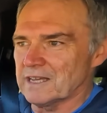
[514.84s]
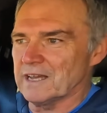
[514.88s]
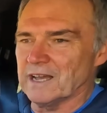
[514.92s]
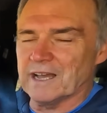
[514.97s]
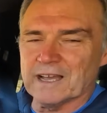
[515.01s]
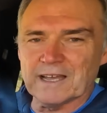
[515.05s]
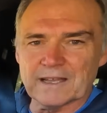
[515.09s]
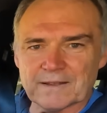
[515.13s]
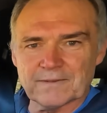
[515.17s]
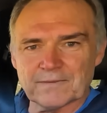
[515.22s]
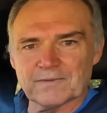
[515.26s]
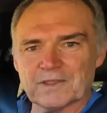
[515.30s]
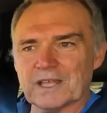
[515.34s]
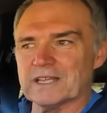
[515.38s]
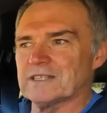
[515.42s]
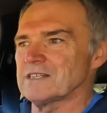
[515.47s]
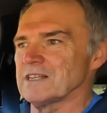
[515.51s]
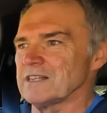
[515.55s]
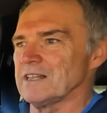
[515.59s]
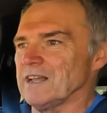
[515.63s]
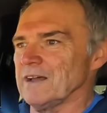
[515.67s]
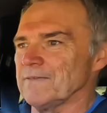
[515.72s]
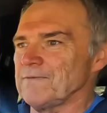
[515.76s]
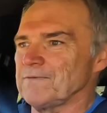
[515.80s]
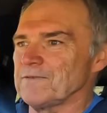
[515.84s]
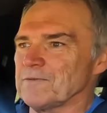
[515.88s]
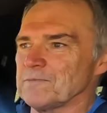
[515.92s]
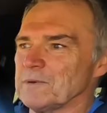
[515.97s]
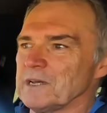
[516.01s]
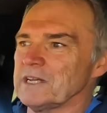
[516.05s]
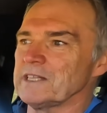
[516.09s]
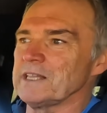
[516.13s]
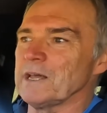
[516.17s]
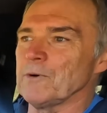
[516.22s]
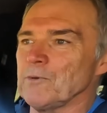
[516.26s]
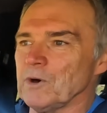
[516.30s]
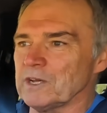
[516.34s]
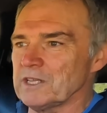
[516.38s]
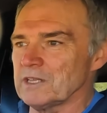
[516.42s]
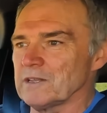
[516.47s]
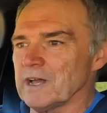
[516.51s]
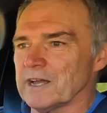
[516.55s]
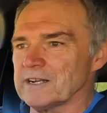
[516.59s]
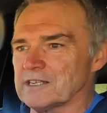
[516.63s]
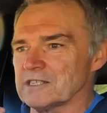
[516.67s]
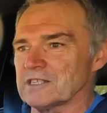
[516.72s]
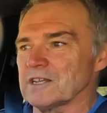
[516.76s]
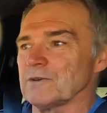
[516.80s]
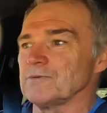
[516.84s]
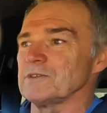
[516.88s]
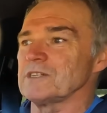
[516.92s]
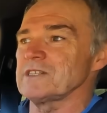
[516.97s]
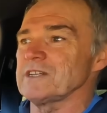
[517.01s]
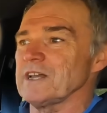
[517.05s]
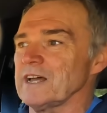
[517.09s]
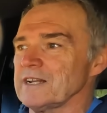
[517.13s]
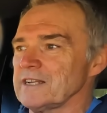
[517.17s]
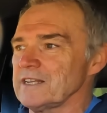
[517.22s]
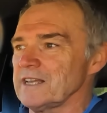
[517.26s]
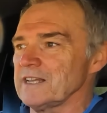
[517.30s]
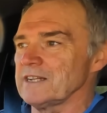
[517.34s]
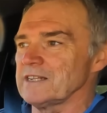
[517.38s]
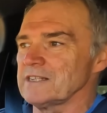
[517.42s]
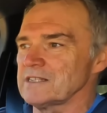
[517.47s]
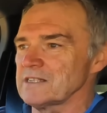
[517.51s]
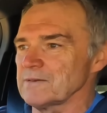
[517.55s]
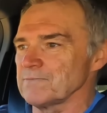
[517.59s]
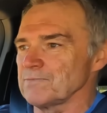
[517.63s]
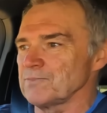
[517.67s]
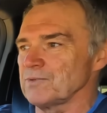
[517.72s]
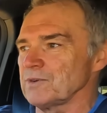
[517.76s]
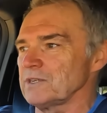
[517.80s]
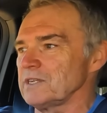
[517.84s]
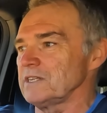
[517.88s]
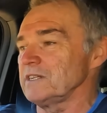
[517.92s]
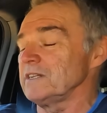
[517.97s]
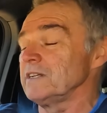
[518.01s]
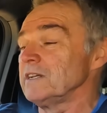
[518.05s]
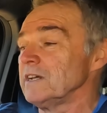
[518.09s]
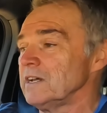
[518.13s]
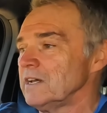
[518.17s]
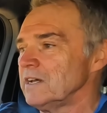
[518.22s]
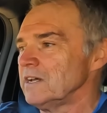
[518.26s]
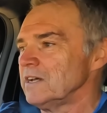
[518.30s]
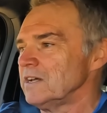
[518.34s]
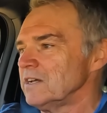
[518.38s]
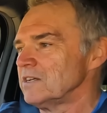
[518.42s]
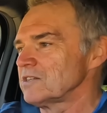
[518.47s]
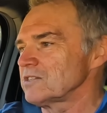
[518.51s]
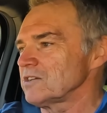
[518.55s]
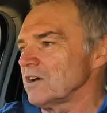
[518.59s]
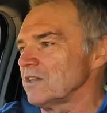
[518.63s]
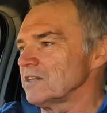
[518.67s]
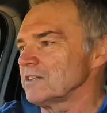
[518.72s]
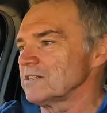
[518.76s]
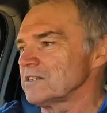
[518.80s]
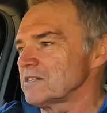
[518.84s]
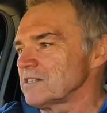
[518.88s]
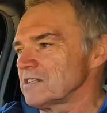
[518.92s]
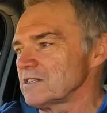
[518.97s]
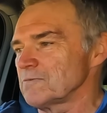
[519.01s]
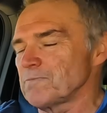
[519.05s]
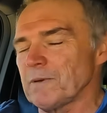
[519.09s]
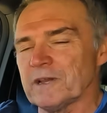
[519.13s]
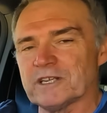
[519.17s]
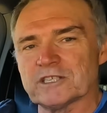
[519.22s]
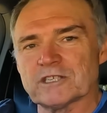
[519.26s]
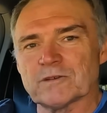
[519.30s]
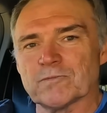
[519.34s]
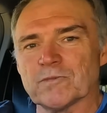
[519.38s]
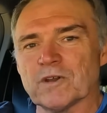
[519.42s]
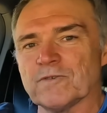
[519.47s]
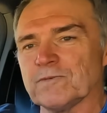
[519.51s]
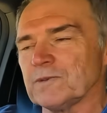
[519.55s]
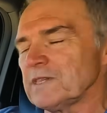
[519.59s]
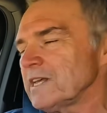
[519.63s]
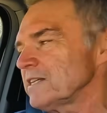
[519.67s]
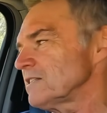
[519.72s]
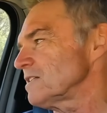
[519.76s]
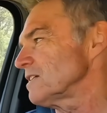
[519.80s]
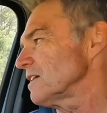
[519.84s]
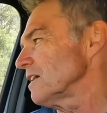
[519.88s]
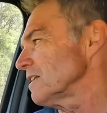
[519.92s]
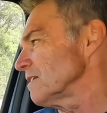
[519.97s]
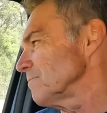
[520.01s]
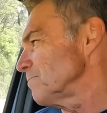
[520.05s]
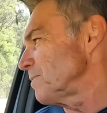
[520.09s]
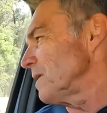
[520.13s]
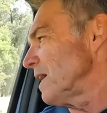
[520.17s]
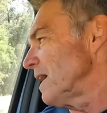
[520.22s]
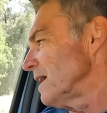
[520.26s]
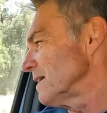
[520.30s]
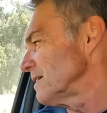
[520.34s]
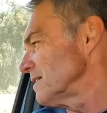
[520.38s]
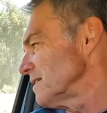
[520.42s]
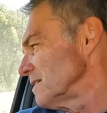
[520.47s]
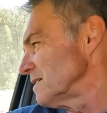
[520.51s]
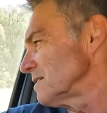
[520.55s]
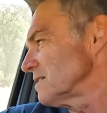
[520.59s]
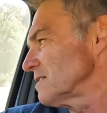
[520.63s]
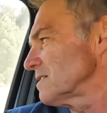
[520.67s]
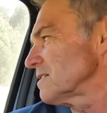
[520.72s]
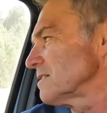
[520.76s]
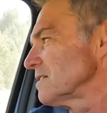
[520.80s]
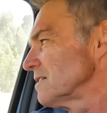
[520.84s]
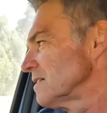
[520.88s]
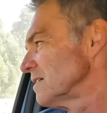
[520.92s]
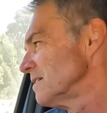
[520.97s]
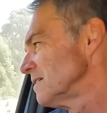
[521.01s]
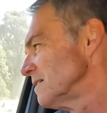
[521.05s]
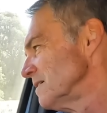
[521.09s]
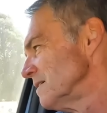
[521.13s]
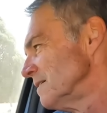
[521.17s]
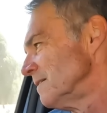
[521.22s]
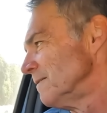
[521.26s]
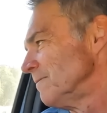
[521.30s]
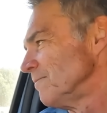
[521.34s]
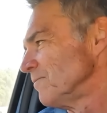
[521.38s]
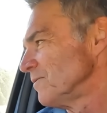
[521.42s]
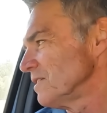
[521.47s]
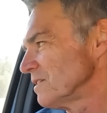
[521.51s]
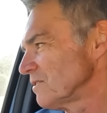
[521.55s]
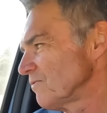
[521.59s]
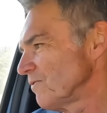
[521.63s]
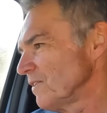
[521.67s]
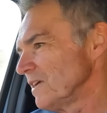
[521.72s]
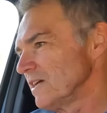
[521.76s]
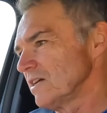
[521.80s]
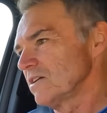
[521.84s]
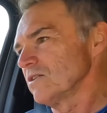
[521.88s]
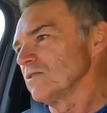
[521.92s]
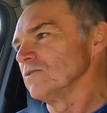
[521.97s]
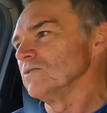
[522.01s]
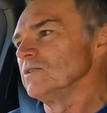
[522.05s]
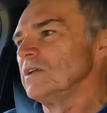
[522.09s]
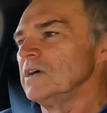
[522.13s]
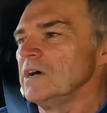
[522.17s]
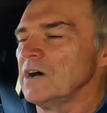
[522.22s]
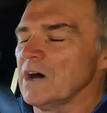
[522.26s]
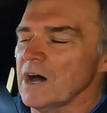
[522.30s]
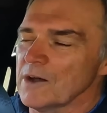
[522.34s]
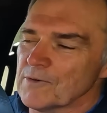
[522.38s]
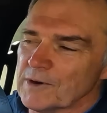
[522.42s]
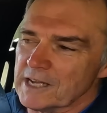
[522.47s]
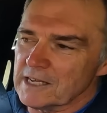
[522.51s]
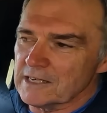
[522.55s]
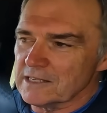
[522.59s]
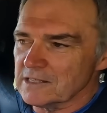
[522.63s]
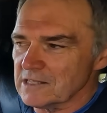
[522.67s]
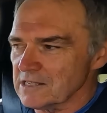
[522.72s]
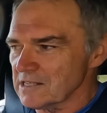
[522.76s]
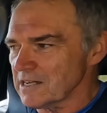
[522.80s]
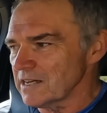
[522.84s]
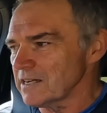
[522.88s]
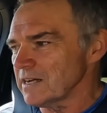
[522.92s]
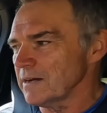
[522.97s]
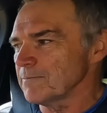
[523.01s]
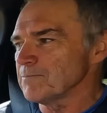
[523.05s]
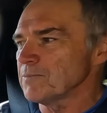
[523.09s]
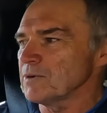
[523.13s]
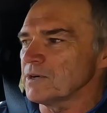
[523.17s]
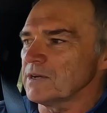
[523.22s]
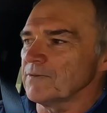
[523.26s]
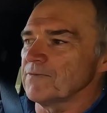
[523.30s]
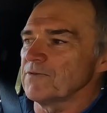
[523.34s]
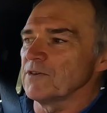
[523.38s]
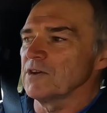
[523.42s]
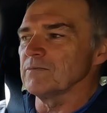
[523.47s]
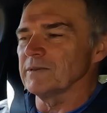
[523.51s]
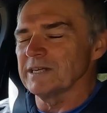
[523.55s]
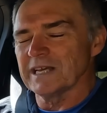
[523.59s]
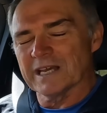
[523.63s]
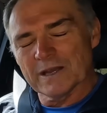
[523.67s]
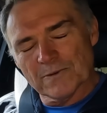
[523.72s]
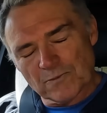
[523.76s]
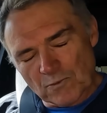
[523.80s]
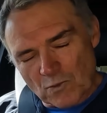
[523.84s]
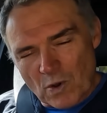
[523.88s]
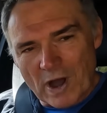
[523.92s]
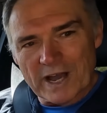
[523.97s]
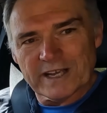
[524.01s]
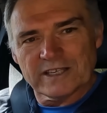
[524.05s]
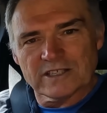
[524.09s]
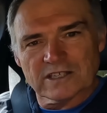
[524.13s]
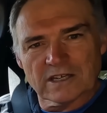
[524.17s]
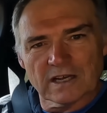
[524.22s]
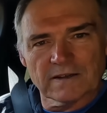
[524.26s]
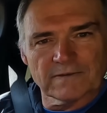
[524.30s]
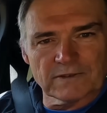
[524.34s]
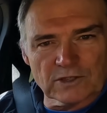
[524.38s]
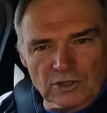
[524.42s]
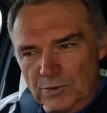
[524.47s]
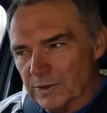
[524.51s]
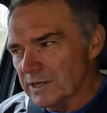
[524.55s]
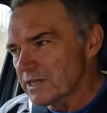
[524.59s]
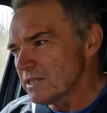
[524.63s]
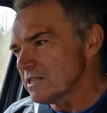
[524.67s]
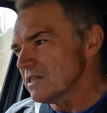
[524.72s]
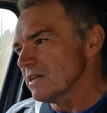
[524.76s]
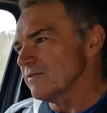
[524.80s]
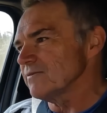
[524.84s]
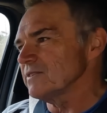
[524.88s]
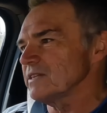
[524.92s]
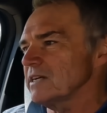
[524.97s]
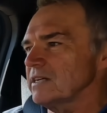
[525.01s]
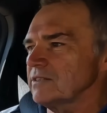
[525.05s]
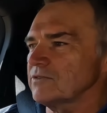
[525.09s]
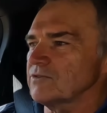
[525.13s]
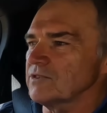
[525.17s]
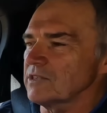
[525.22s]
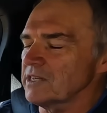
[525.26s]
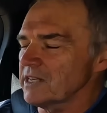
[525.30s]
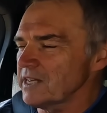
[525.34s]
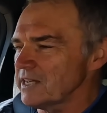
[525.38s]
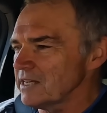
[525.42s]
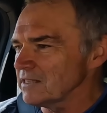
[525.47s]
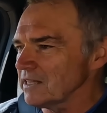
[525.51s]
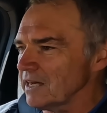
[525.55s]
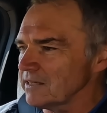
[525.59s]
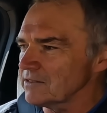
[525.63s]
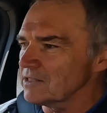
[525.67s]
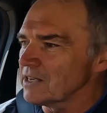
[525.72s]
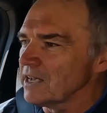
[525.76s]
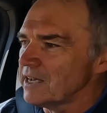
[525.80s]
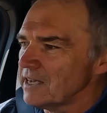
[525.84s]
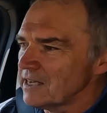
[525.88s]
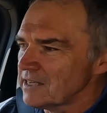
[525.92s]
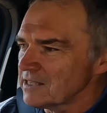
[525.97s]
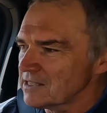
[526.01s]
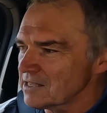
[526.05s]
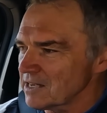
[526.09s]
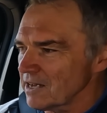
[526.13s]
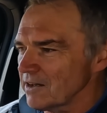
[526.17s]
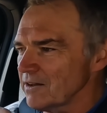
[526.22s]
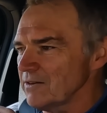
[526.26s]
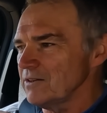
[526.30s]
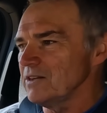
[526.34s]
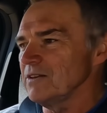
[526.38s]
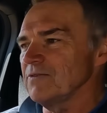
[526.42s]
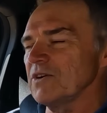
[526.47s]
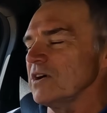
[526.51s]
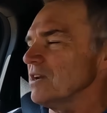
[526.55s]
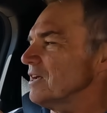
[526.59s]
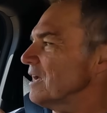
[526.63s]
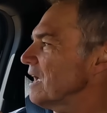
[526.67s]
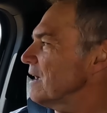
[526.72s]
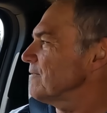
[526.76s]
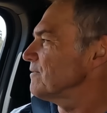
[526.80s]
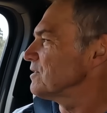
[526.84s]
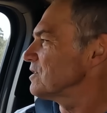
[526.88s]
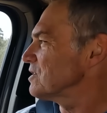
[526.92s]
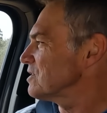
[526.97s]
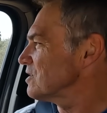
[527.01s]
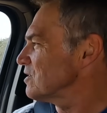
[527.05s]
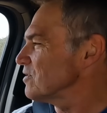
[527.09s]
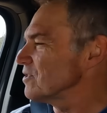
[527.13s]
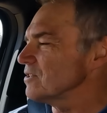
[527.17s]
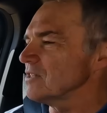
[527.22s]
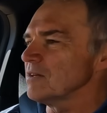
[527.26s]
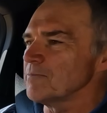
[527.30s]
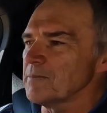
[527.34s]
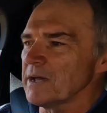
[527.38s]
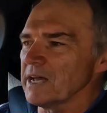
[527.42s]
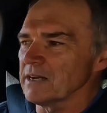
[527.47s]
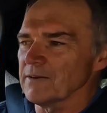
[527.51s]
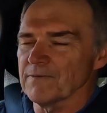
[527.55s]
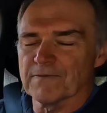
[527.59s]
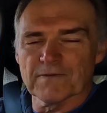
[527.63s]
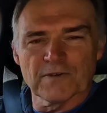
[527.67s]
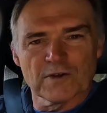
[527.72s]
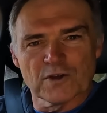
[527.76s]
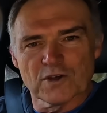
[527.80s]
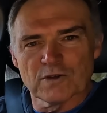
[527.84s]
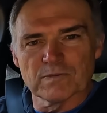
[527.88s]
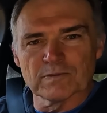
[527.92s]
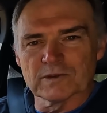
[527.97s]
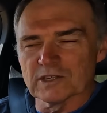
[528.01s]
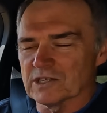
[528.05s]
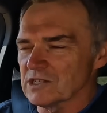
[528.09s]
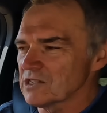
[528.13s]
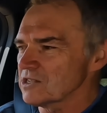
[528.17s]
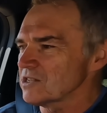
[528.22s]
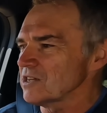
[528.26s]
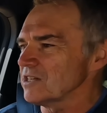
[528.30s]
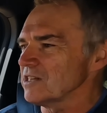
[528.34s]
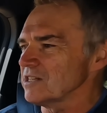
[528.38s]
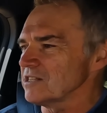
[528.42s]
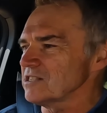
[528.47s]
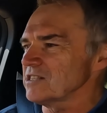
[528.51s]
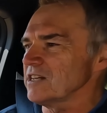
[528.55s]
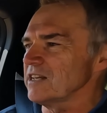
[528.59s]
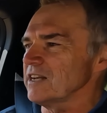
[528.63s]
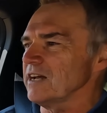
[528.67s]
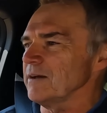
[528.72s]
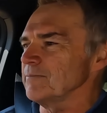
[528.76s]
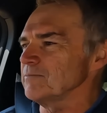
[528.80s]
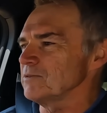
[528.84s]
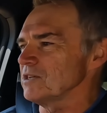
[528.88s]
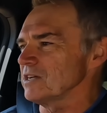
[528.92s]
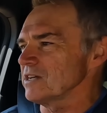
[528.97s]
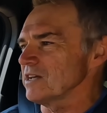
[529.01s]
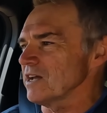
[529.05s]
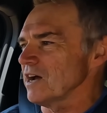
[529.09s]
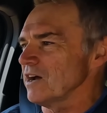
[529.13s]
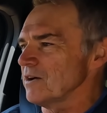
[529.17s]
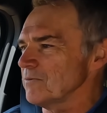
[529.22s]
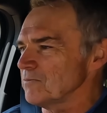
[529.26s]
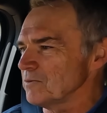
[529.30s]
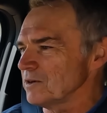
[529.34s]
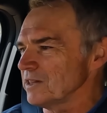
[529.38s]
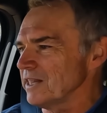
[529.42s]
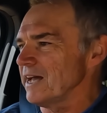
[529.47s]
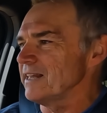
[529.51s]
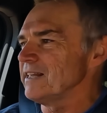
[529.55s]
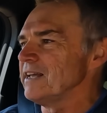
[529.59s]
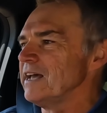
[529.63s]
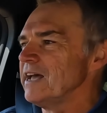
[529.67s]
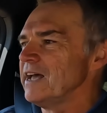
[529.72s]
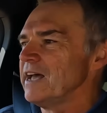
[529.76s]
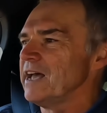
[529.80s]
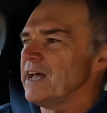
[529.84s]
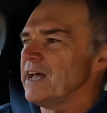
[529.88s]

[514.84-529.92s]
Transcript: Okay, that's enough for me. Now what you notice there, we started to get into some pretty solid suspension movement. That's the other part of this vehicle. I reckon it's set up pretty firmly. It weighs over 2,700 kilos, so you've got to have a certain amount of firmness to the setup to cope with that.